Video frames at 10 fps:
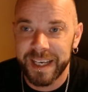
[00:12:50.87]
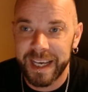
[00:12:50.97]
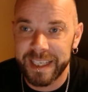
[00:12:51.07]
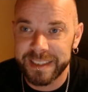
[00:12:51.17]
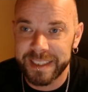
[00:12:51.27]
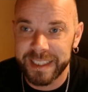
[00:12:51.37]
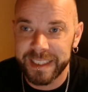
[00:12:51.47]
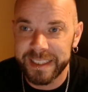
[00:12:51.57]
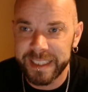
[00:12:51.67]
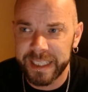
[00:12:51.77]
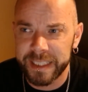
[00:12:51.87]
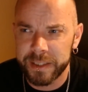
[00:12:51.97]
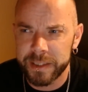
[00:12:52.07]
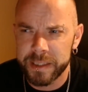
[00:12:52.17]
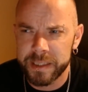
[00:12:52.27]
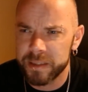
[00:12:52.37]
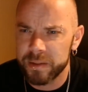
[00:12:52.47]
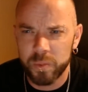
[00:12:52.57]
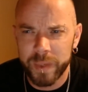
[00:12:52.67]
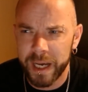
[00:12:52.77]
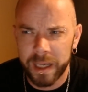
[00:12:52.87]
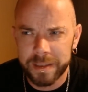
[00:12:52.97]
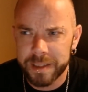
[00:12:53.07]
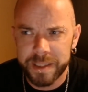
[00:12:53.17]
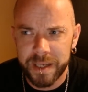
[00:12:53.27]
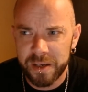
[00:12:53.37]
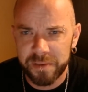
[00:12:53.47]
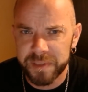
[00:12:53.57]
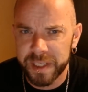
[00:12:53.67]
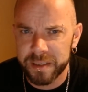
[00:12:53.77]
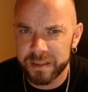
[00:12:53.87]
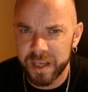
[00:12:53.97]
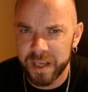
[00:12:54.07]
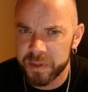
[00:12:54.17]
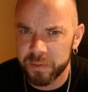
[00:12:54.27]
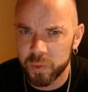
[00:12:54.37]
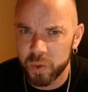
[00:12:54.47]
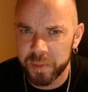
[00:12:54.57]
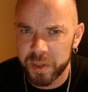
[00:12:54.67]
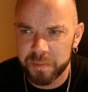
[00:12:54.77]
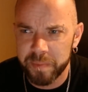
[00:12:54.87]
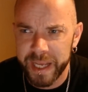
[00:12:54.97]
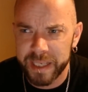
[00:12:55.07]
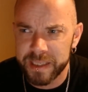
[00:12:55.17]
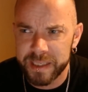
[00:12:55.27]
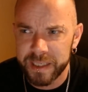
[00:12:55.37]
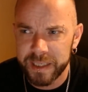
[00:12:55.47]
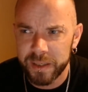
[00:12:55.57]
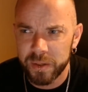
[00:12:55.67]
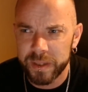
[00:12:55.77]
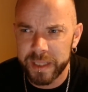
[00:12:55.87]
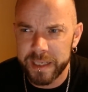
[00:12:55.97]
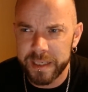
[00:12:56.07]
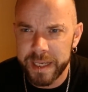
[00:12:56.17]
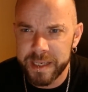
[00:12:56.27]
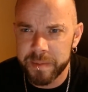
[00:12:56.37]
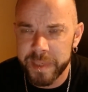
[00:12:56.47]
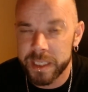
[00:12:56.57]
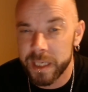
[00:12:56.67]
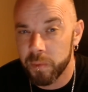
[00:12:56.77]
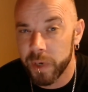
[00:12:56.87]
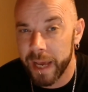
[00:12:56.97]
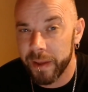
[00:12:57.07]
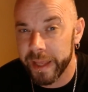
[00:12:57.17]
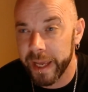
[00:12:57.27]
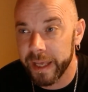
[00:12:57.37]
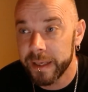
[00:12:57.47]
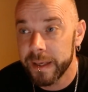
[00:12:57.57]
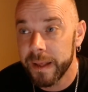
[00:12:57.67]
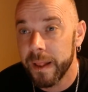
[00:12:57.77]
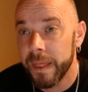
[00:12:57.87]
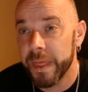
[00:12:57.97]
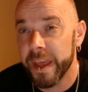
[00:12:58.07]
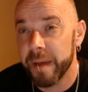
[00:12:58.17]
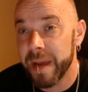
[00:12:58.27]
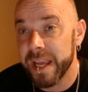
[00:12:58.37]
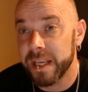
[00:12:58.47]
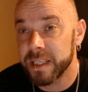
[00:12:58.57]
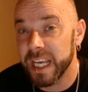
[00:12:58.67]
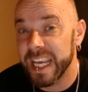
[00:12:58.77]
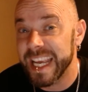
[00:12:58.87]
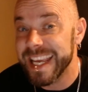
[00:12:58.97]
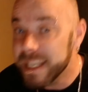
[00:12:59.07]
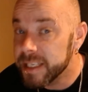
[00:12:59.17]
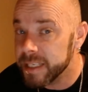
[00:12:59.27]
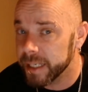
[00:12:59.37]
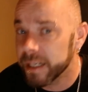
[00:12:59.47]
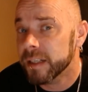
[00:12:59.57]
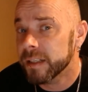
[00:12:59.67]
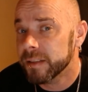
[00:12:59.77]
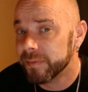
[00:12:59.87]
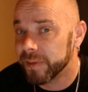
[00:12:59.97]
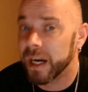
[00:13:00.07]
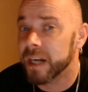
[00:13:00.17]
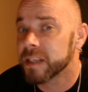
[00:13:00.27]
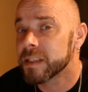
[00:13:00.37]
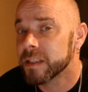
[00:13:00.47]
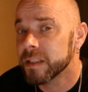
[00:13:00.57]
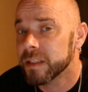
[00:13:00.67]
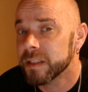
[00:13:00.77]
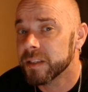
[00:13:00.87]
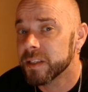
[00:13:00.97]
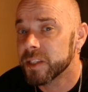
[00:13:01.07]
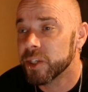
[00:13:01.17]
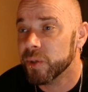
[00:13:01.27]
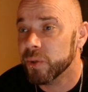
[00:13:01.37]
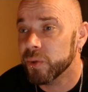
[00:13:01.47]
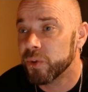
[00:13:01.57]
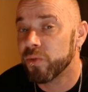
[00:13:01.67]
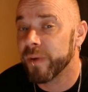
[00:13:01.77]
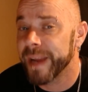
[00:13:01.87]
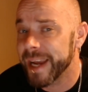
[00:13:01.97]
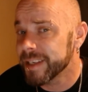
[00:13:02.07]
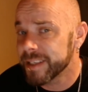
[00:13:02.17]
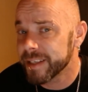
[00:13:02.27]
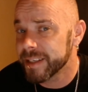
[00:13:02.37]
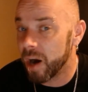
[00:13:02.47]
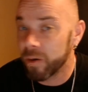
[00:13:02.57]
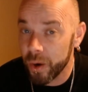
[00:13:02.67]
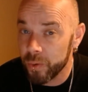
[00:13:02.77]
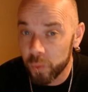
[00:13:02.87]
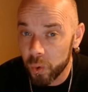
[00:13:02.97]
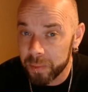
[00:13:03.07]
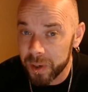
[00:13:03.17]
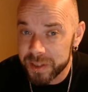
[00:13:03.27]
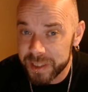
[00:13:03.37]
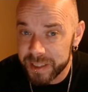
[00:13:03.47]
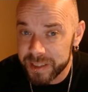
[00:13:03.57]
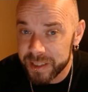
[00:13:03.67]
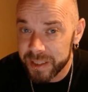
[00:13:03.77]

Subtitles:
And yeah, because we're underserved in terms of war boss bits. There needs to be someone out there that makes it easier for us to create our own war bosses